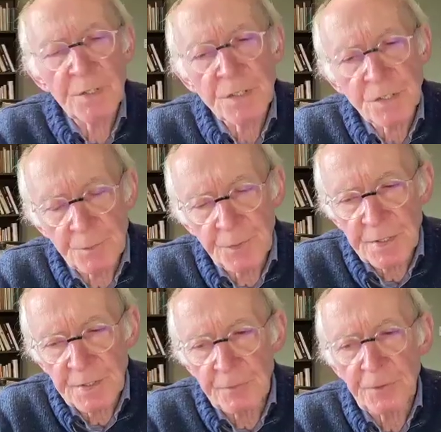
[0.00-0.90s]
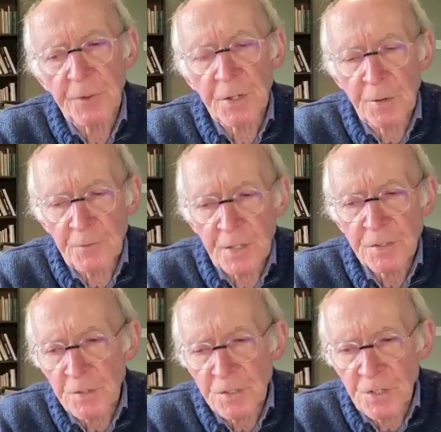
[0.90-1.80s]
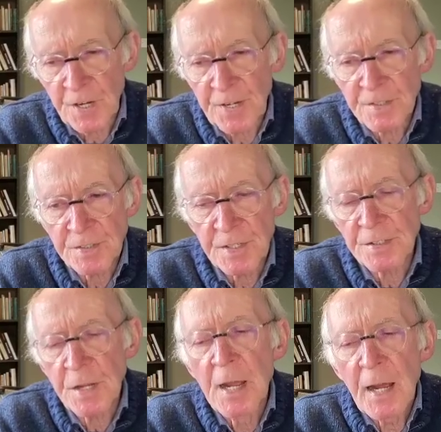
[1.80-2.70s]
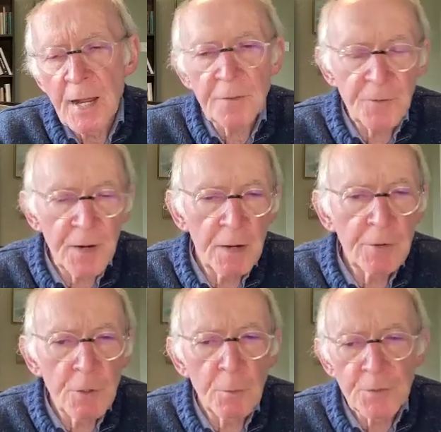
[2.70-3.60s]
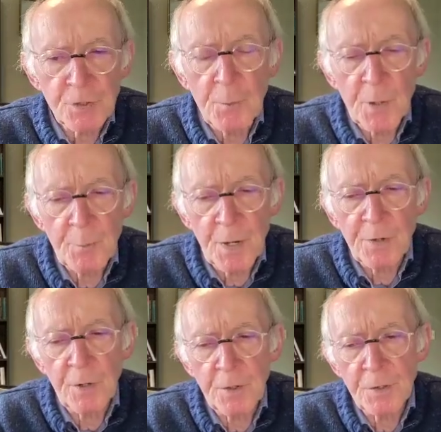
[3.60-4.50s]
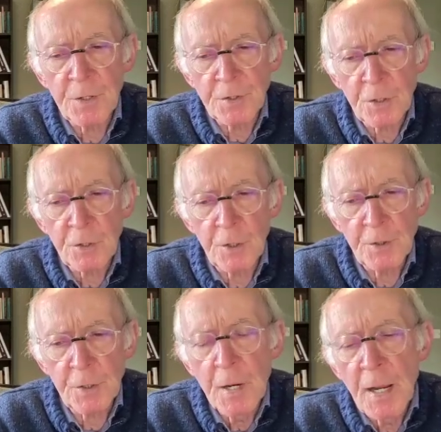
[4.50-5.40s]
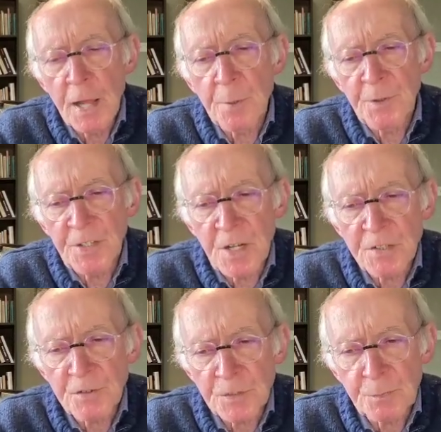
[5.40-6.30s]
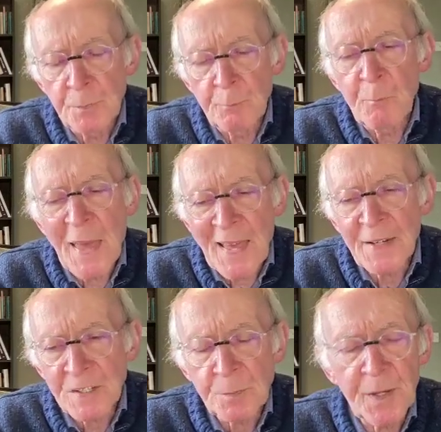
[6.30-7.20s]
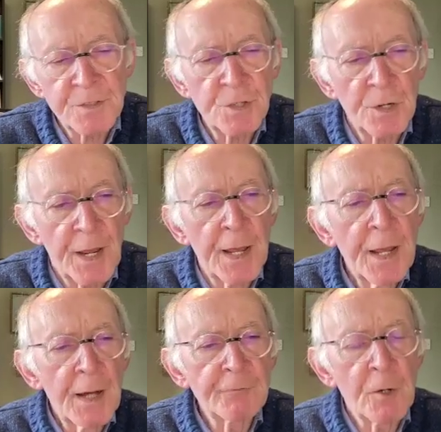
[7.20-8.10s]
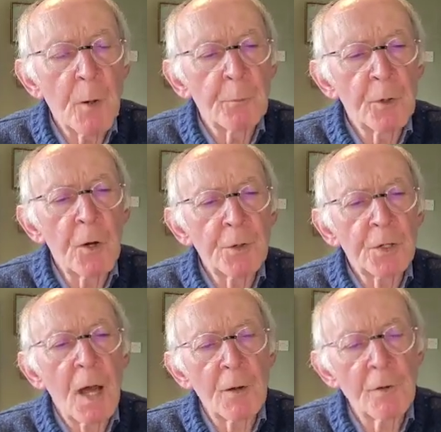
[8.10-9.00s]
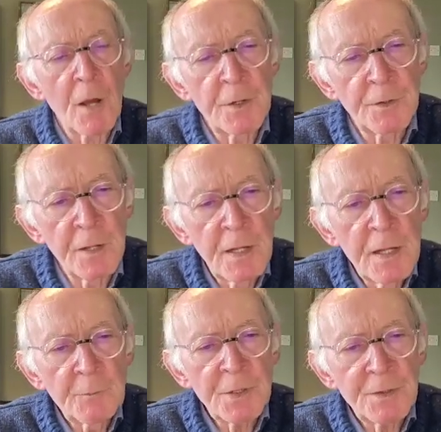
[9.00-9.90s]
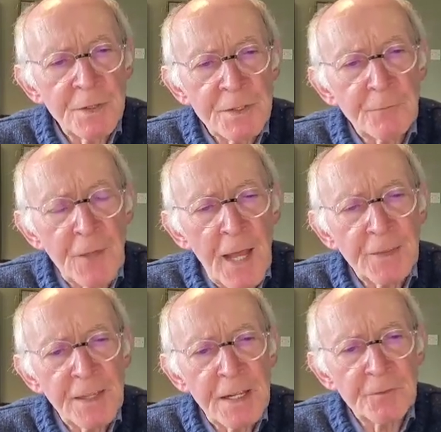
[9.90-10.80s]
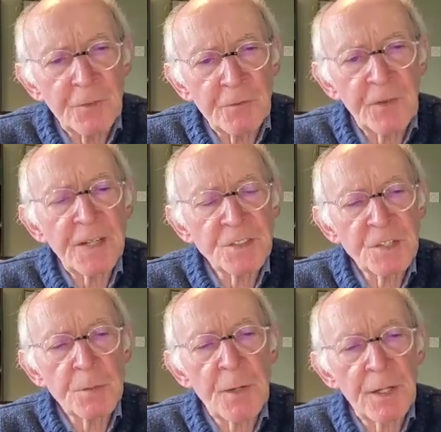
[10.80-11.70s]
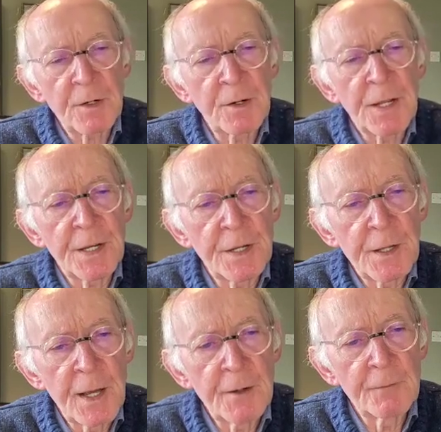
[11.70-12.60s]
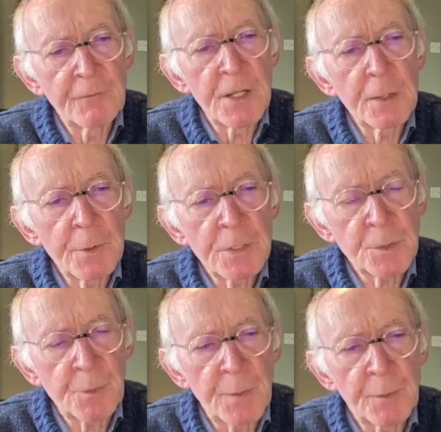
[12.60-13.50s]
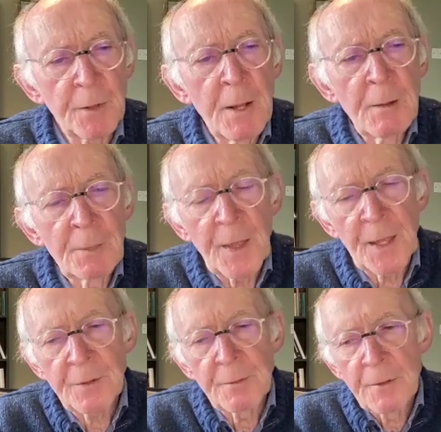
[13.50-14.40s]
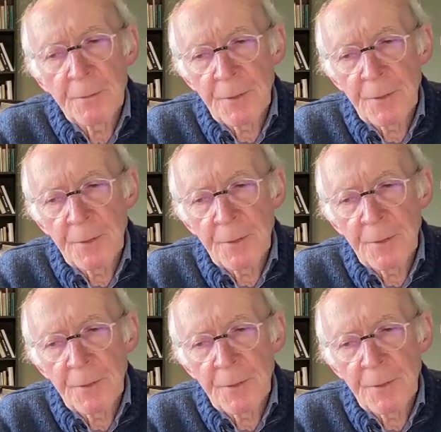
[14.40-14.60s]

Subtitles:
because it's something different, and you feel it's going to change things, and you feel you'll somehow be crowded into a corner, and there'll be dangerous men, especially from abroad, around. But I think if the facts of the matter are laid available to people, then